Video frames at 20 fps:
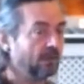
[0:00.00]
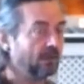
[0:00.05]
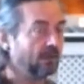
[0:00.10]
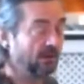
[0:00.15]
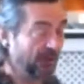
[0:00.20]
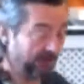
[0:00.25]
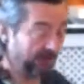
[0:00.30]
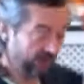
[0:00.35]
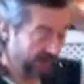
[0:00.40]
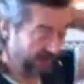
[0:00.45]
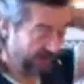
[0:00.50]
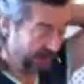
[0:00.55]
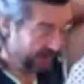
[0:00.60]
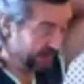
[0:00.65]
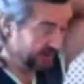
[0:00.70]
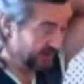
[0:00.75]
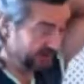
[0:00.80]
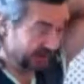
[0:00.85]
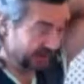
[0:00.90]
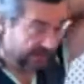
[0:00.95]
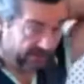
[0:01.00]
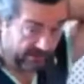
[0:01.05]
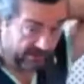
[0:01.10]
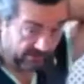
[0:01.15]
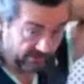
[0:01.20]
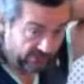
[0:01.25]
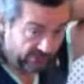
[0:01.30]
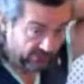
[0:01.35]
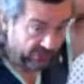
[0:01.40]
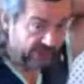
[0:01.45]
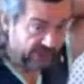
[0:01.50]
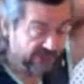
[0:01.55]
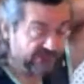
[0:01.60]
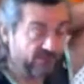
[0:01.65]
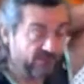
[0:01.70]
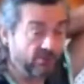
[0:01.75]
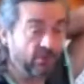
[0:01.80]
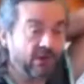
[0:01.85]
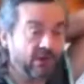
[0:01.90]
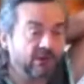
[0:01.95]
And the and the, the release of the
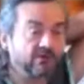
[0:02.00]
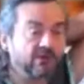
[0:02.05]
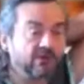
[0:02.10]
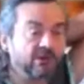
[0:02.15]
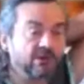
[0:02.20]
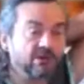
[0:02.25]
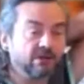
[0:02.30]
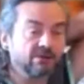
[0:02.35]
breath, the,